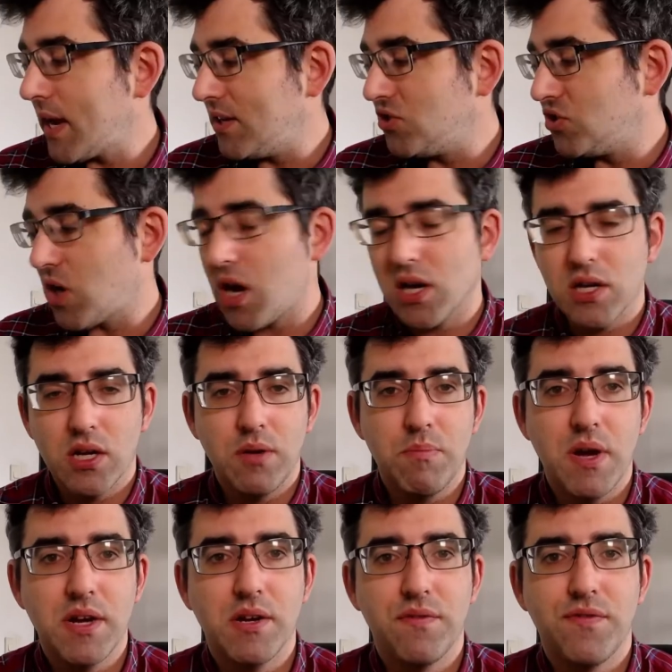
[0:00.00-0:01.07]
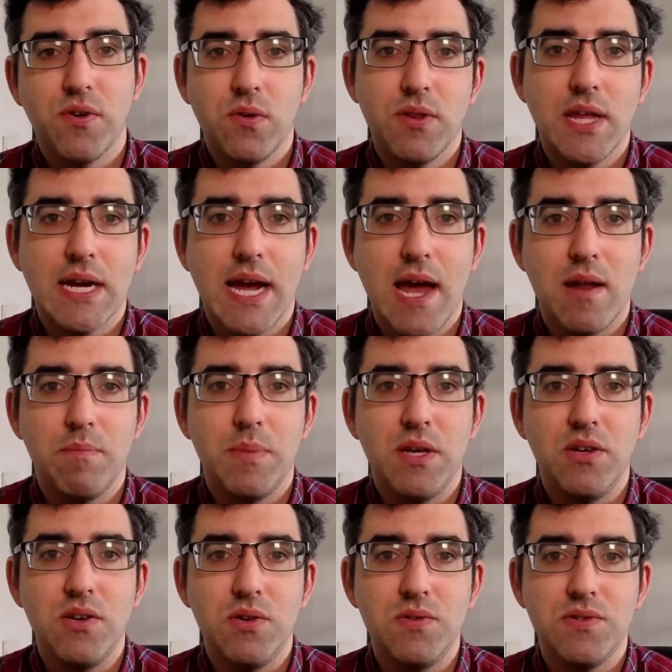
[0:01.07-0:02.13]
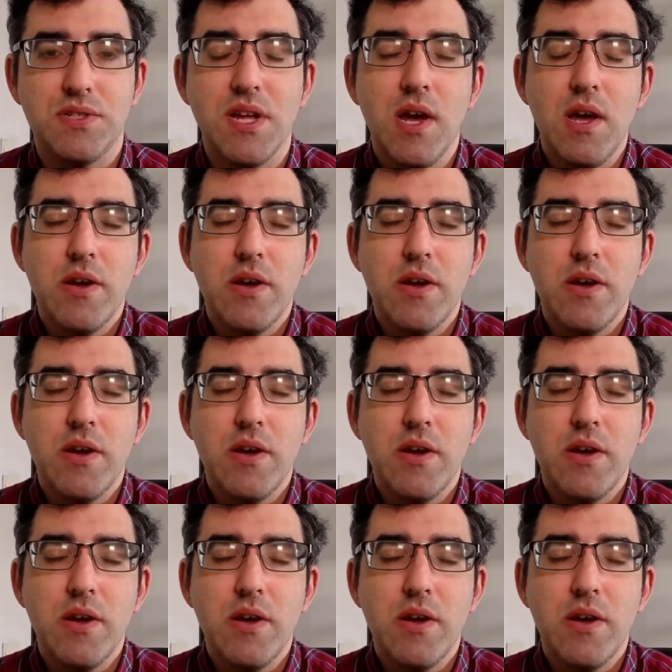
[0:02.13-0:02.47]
a shotgun microphone that can be used